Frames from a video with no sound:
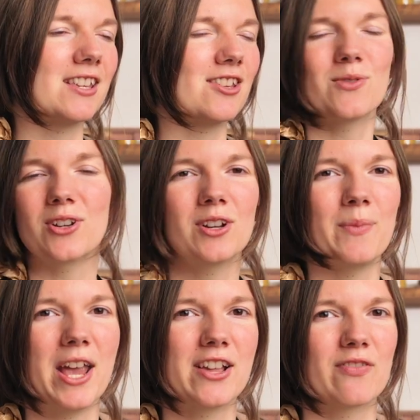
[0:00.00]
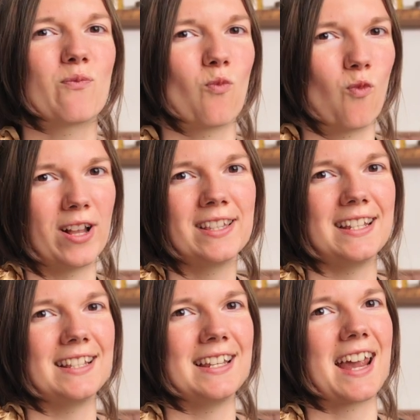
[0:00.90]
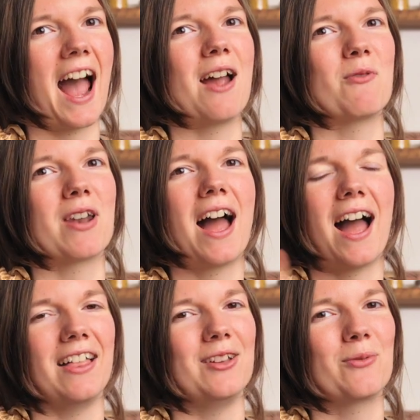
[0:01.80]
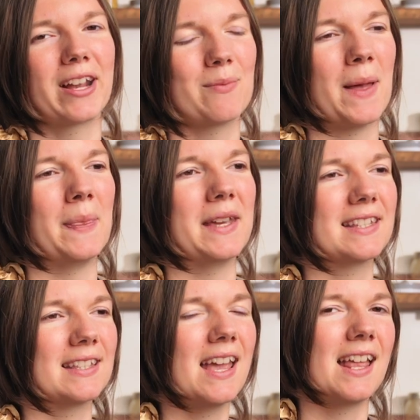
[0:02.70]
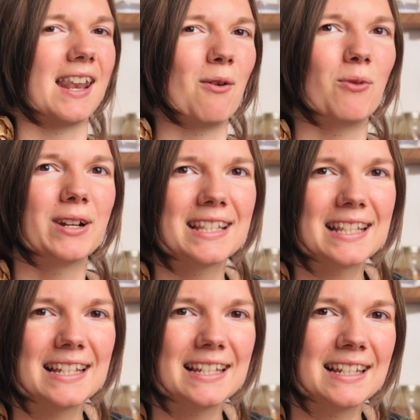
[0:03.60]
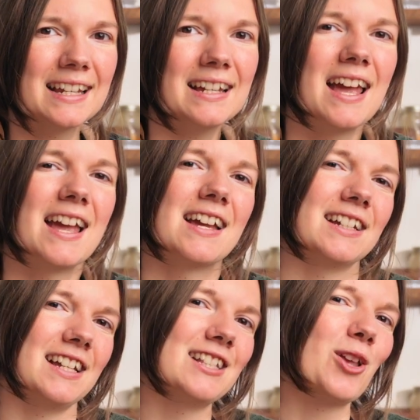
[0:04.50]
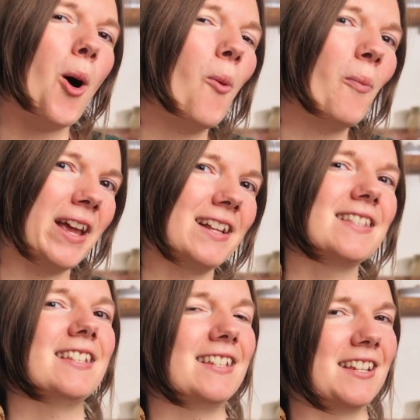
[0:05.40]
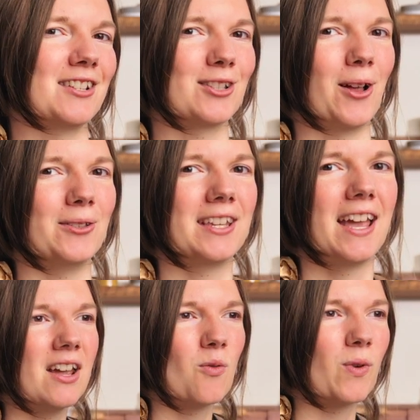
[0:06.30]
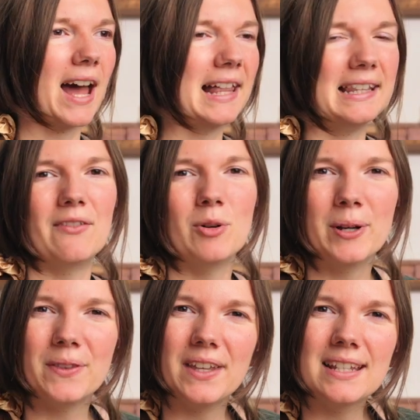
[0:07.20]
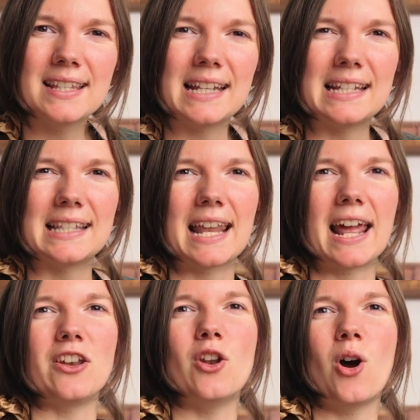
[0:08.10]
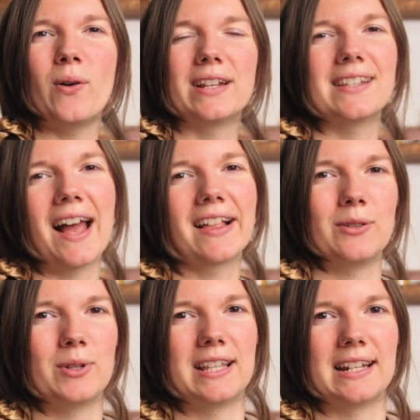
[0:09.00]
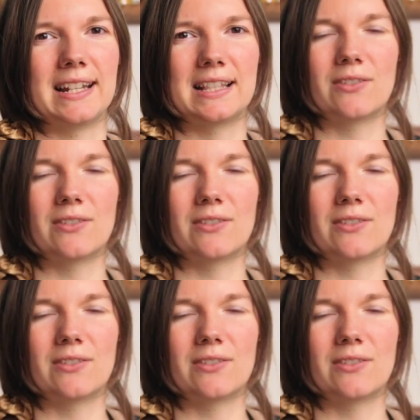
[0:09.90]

you are gonna make one seasoning, I would highly recommend this. Now, what is this seasoning? It's homemade seasoning salt. What I love about this is that I know exactly what's in it. It's